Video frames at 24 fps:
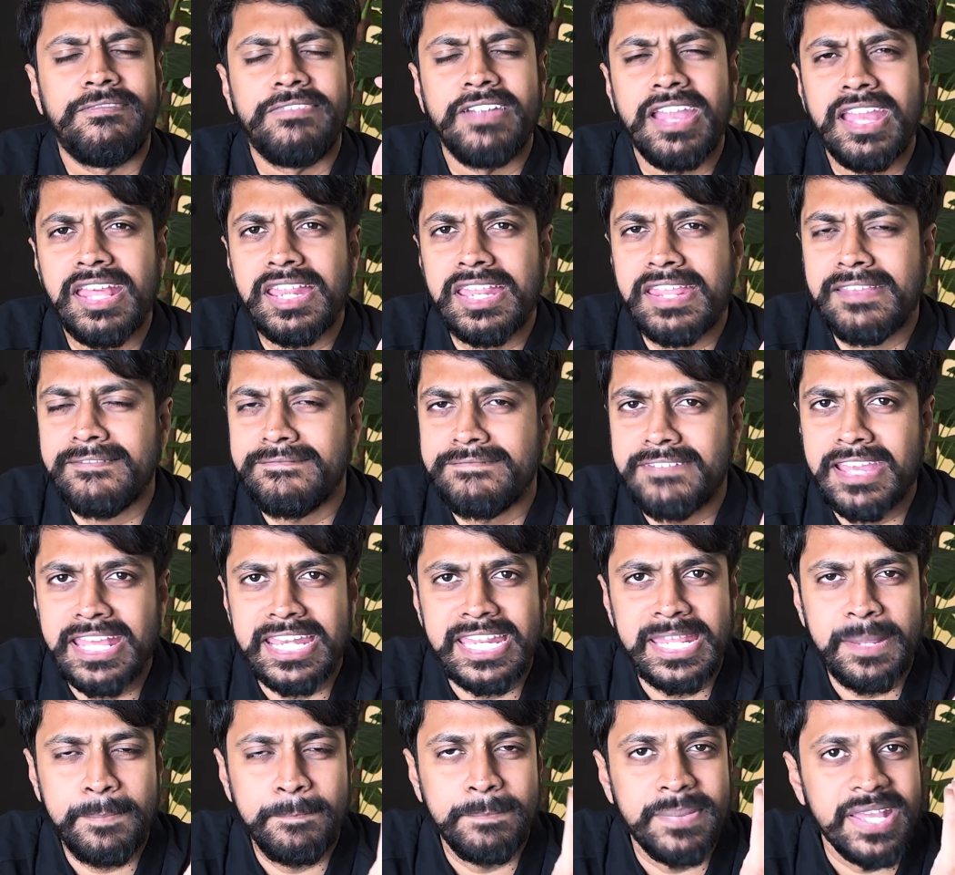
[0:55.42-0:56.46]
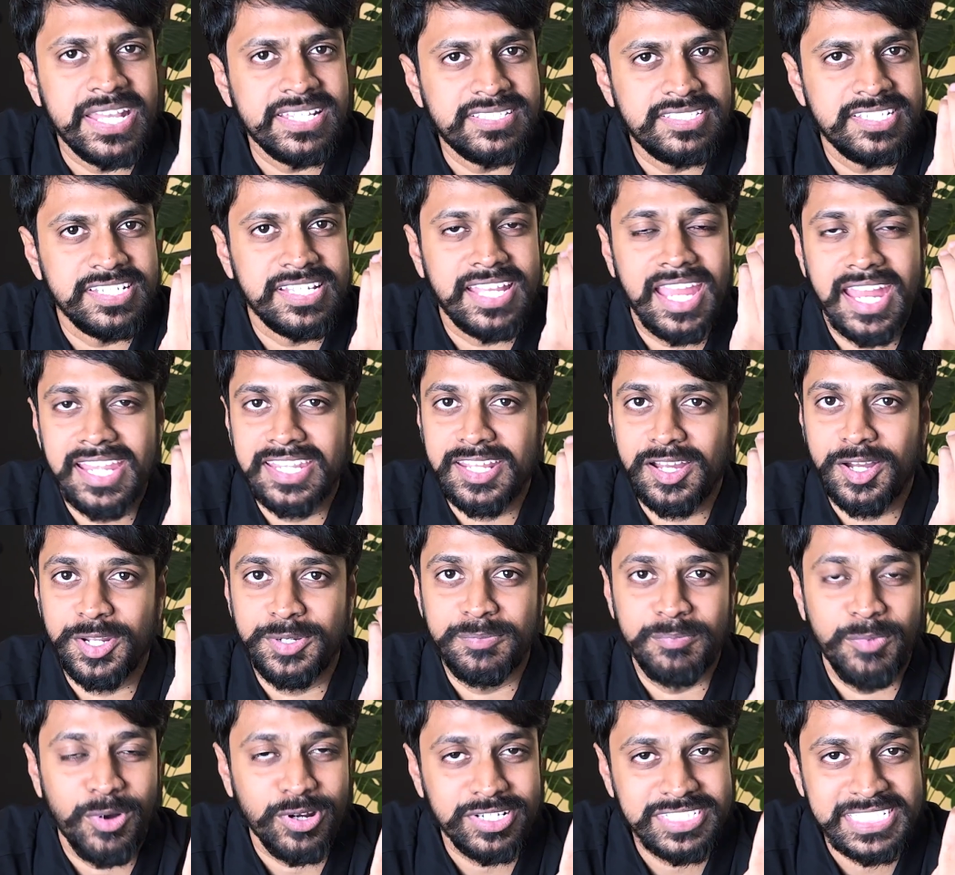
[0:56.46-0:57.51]
very basic at
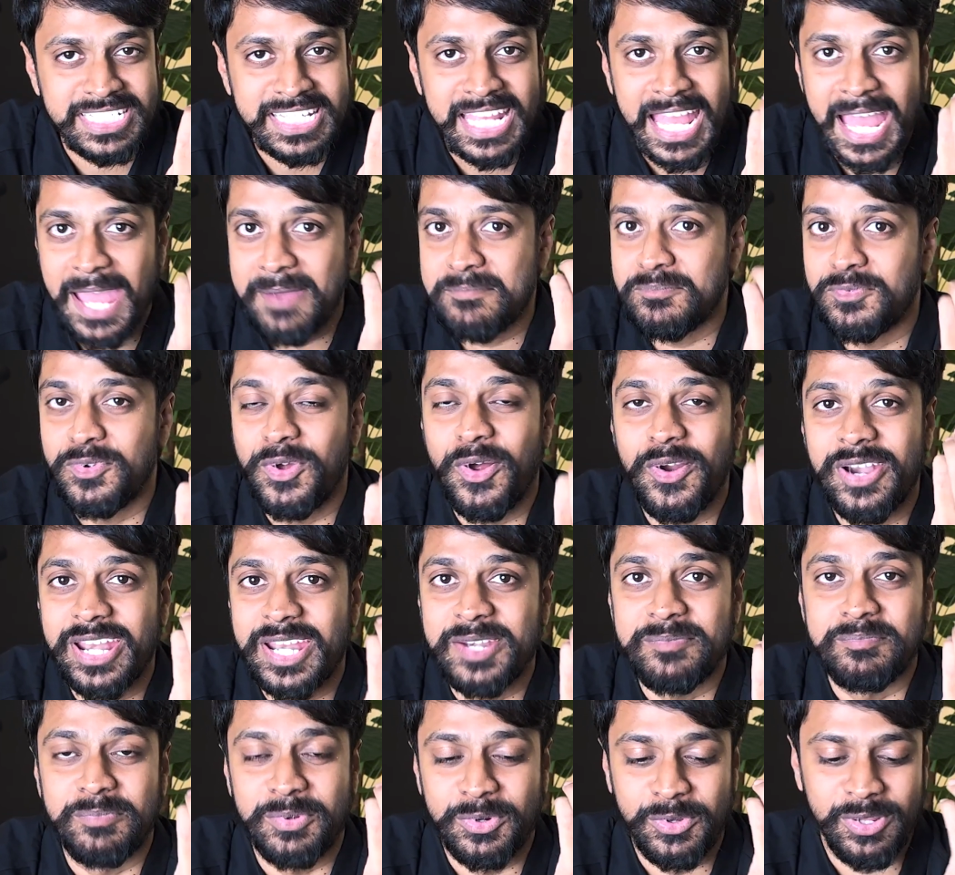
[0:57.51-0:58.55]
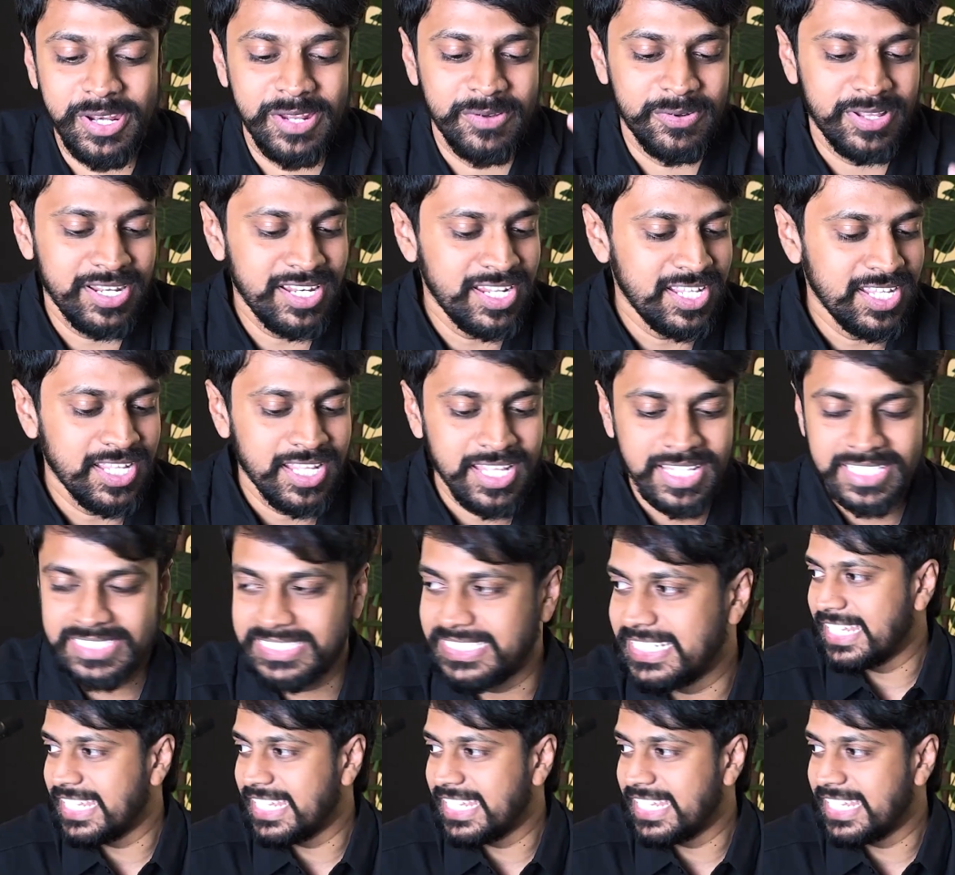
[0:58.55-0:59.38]
unboxing. I'm not at pro level. See,